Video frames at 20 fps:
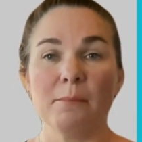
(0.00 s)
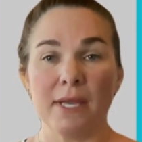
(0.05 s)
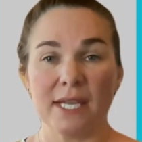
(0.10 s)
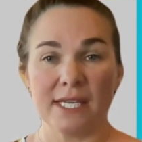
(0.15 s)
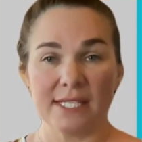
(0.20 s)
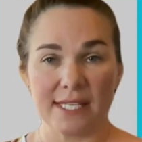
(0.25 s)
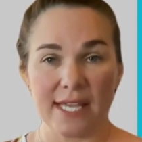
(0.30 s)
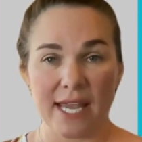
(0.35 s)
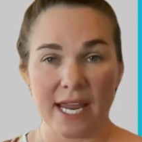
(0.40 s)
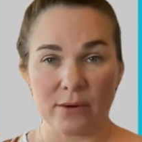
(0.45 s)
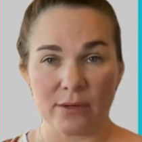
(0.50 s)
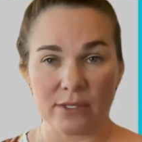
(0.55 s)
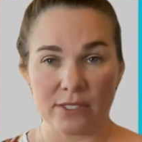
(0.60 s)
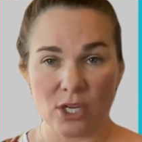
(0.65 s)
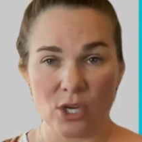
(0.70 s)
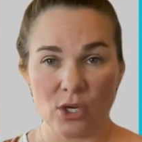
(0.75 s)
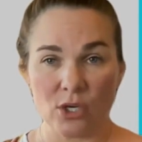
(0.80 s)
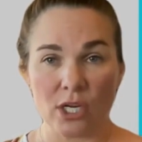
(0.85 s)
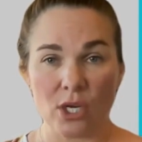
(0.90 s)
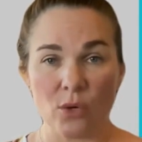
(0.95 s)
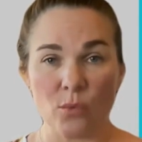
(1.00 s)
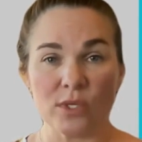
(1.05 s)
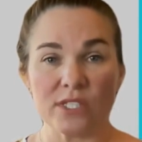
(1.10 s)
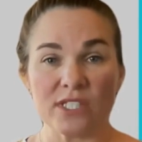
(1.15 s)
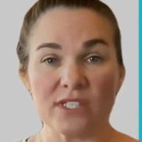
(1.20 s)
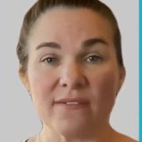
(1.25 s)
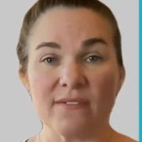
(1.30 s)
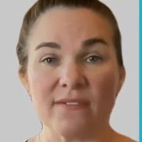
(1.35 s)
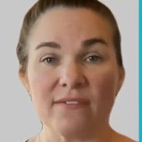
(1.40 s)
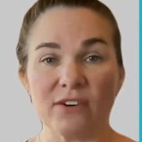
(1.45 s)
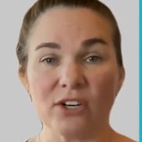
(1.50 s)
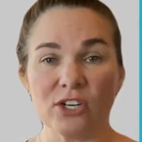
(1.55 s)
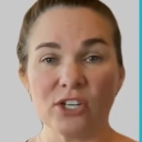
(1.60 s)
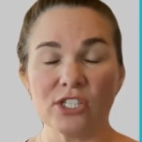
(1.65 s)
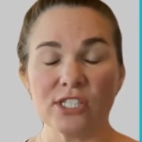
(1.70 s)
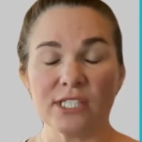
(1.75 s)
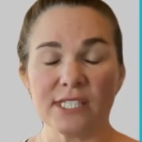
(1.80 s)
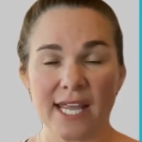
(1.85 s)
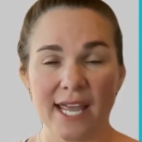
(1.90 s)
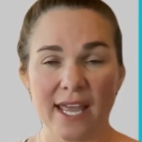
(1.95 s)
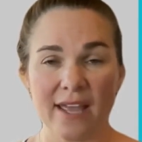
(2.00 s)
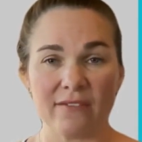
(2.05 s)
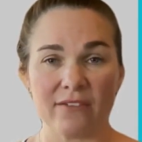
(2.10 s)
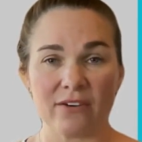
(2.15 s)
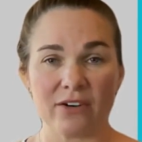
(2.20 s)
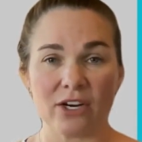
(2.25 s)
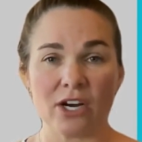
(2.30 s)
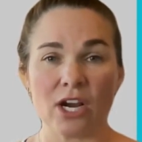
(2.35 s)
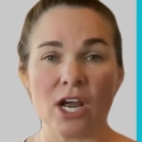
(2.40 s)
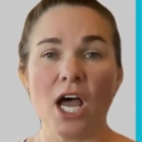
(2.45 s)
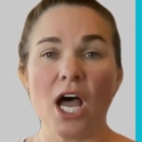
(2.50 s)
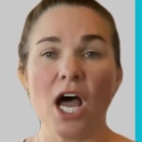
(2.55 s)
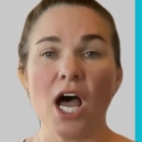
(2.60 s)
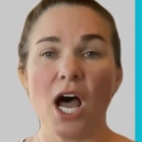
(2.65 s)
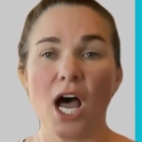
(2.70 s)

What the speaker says: Mesa, Arizona was the first ever